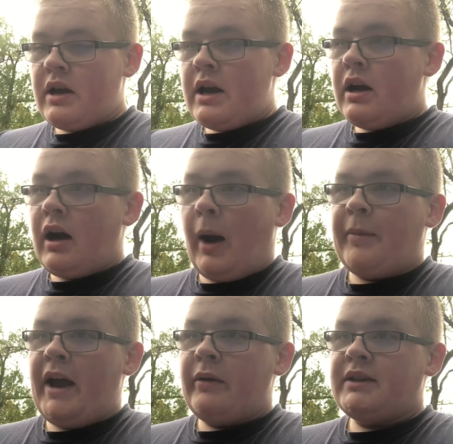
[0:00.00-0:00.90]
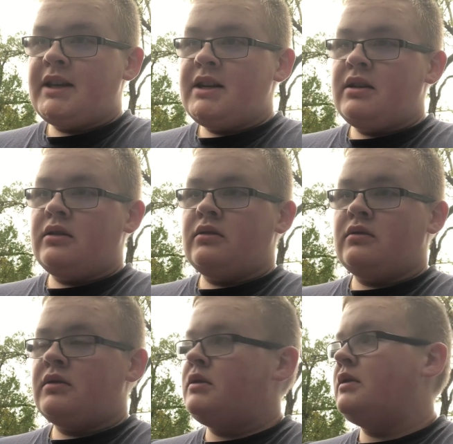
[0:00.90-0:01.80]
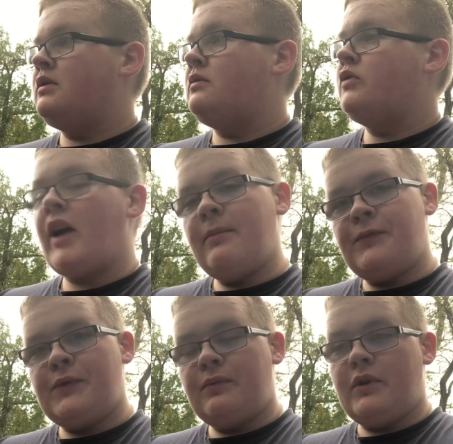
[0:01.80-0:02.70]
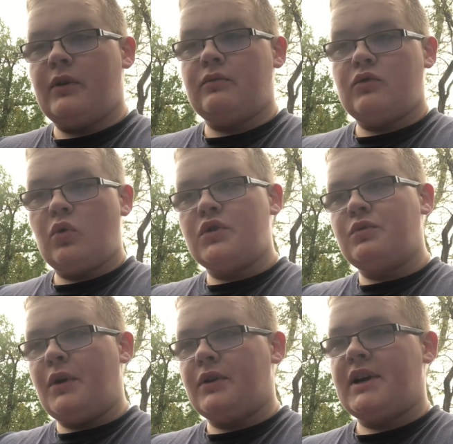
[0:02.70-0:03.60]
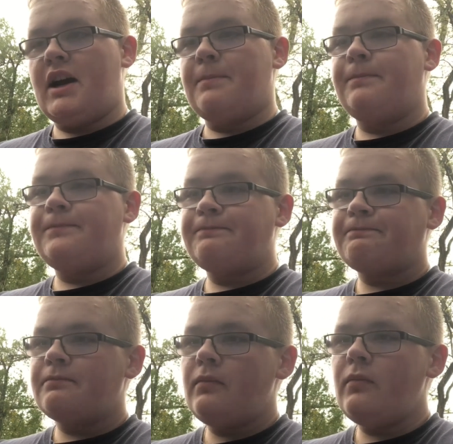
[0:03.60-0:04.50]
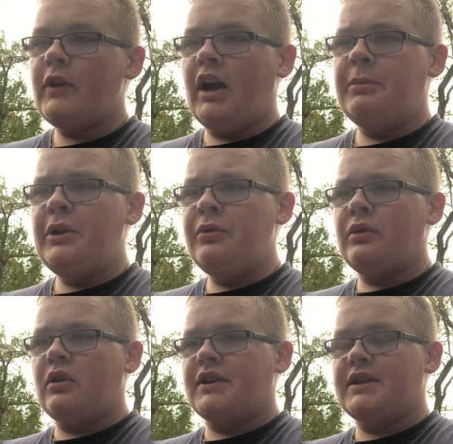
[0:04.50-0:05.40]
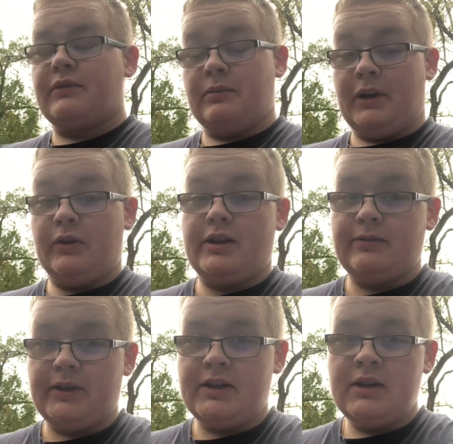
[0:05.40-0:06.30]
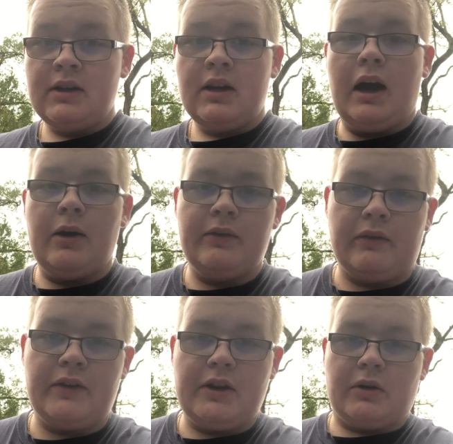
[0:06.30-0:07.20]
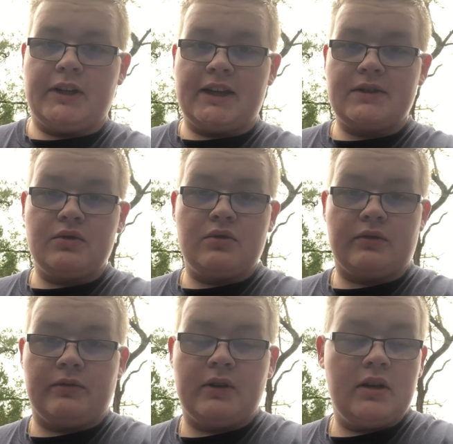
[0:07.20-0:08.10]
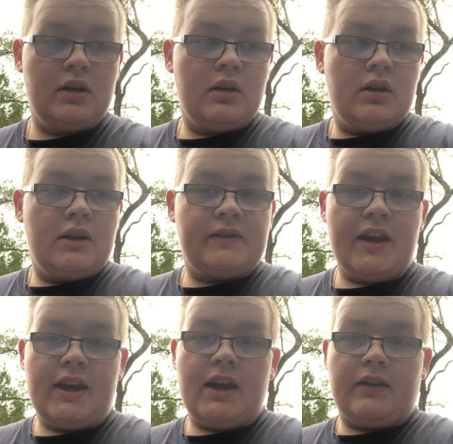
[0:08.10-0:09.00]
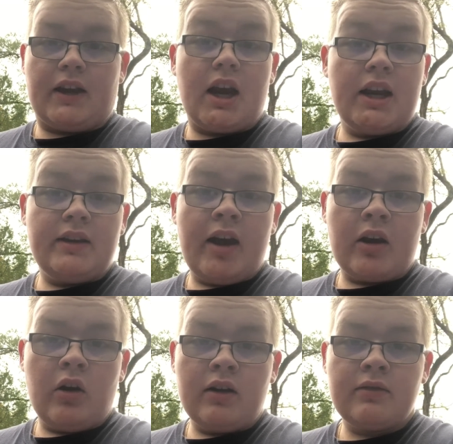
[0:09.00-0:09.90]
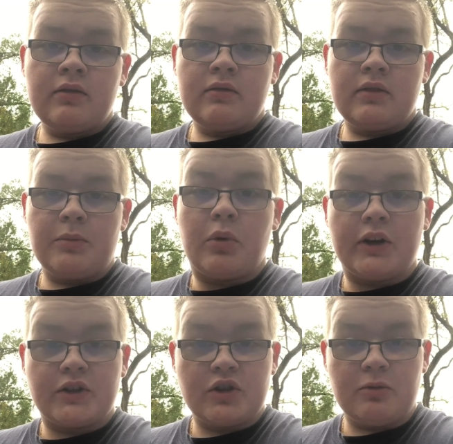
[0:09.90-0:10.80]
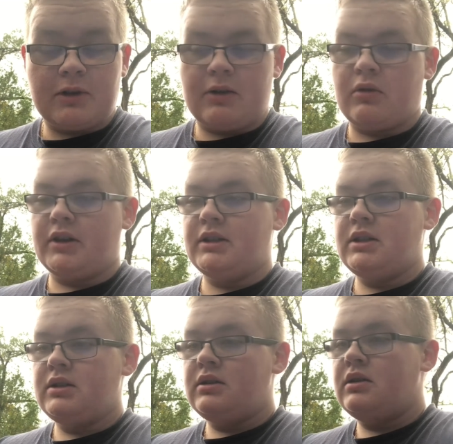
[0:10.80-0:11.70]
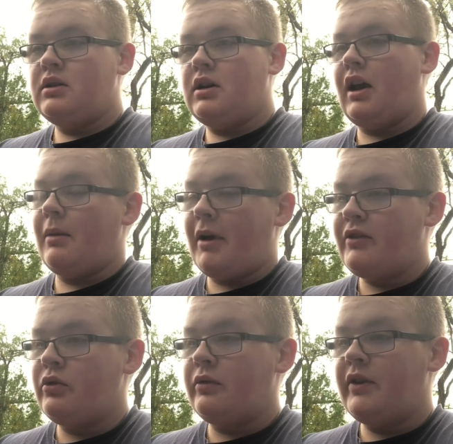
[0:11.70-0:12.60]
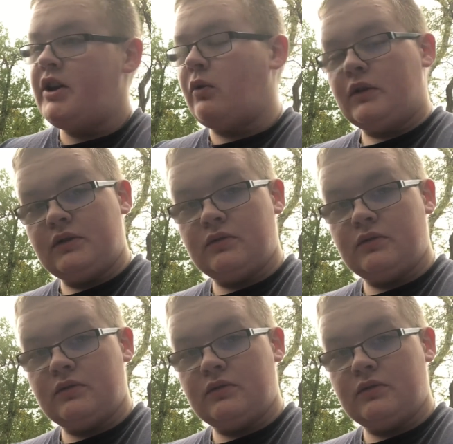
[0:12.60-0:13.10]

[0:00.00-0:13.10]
Now it's getting time, towards winter time. I'll be doing a lot of stuff with my Gravely. I'll have a video on that soon of taking the cutting deck off and putting the snowplow on. I might do a video on